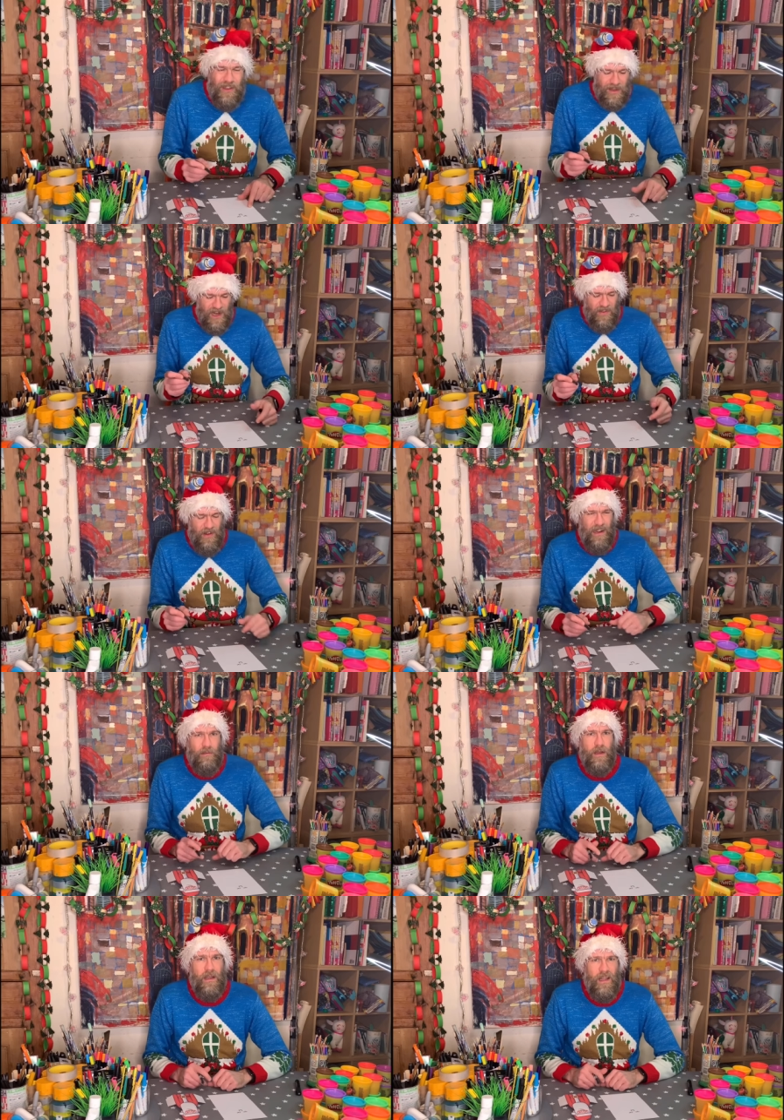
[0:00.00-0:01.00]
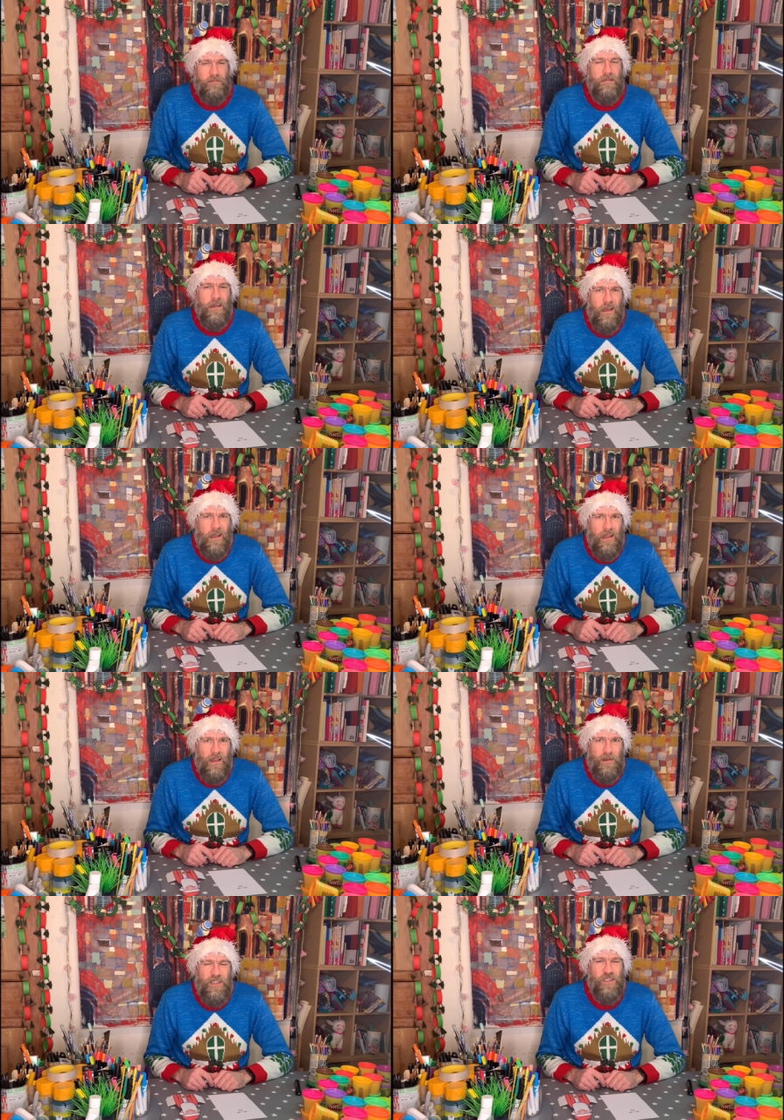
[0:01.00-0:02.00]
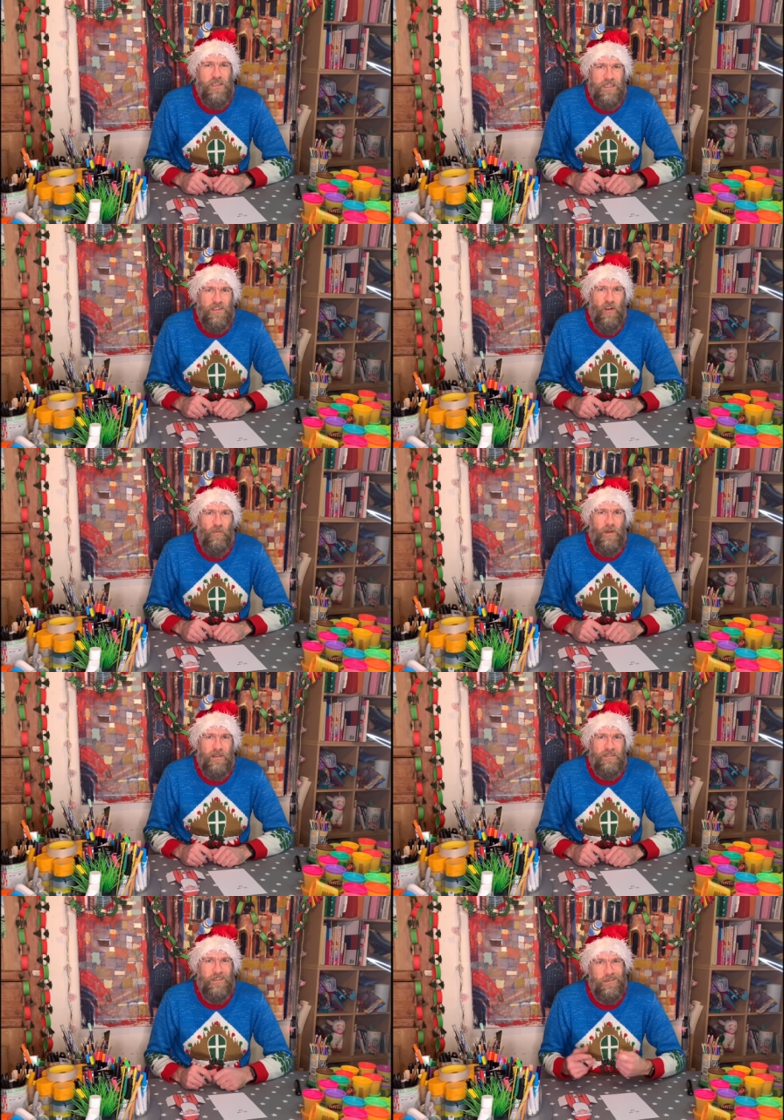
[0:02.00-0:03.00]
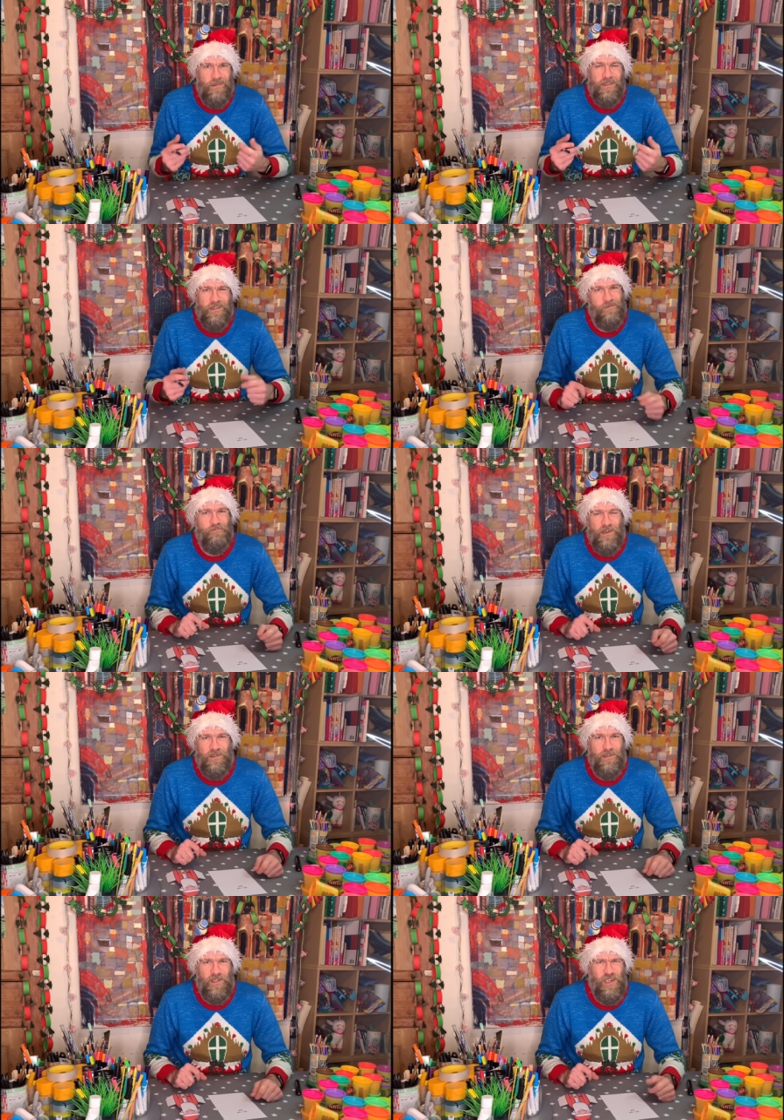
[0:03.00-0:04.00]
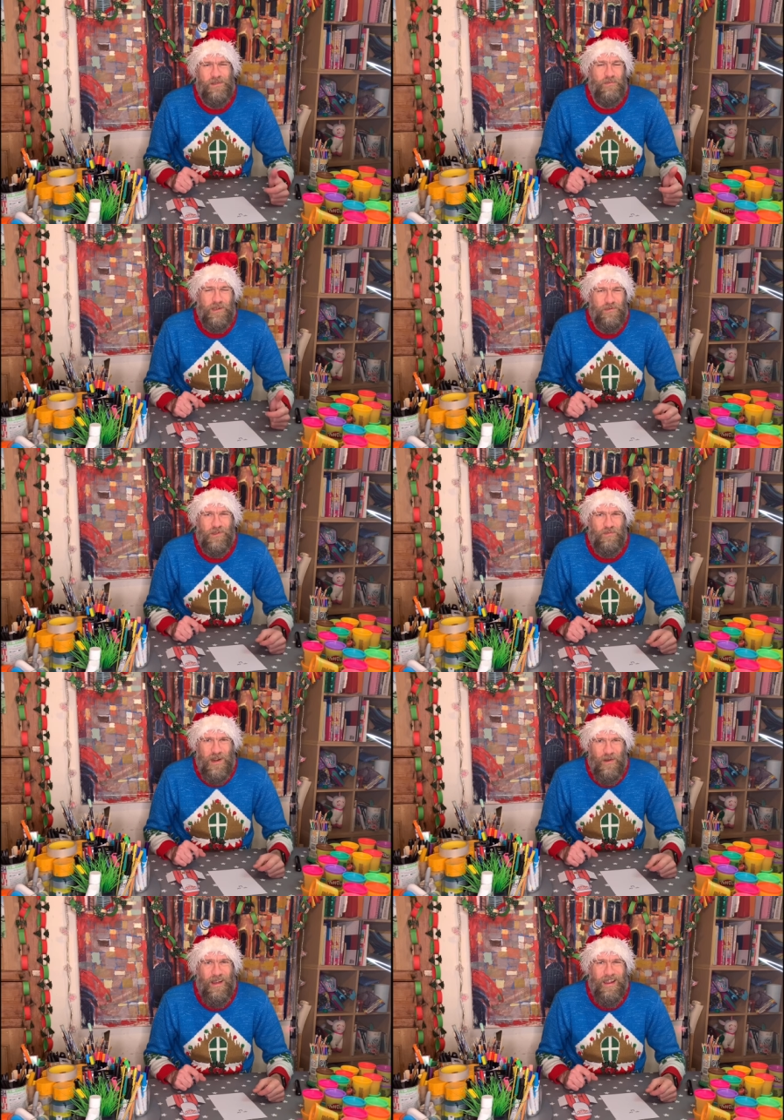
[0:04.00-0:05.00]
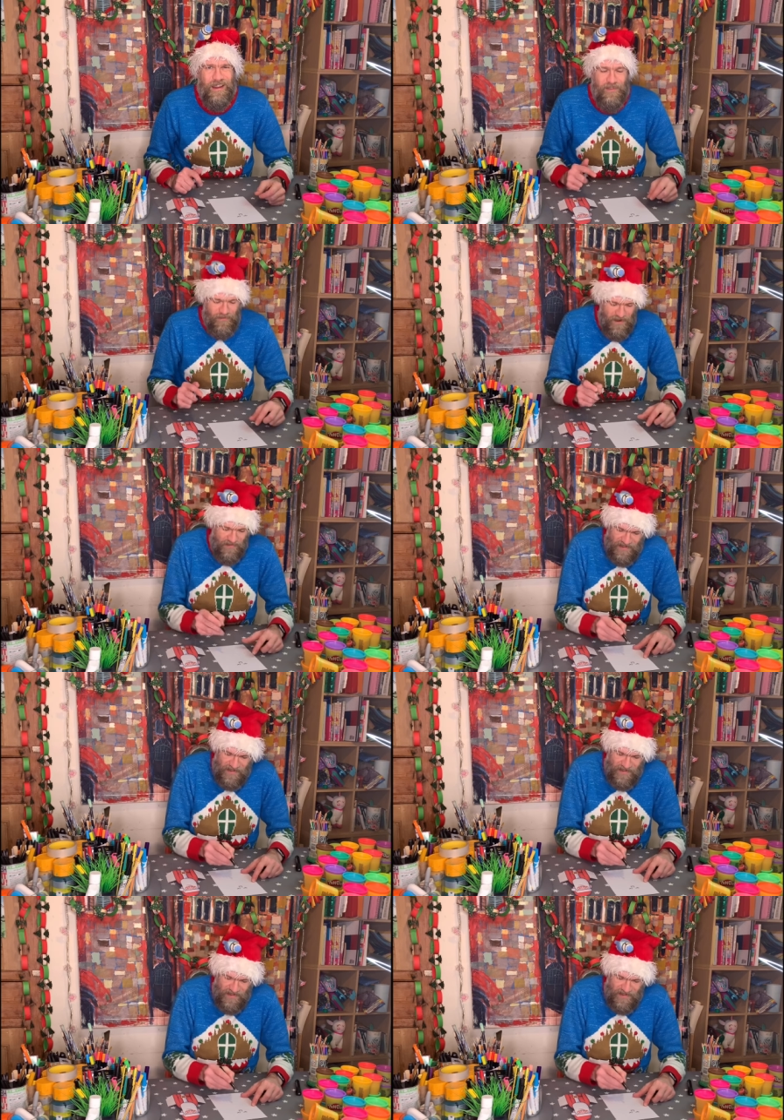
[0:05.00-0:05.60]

kind of a little bit like, ugh, a bit cheesed off because he's got this Brussels, giant Brussels sprout hanging in front of his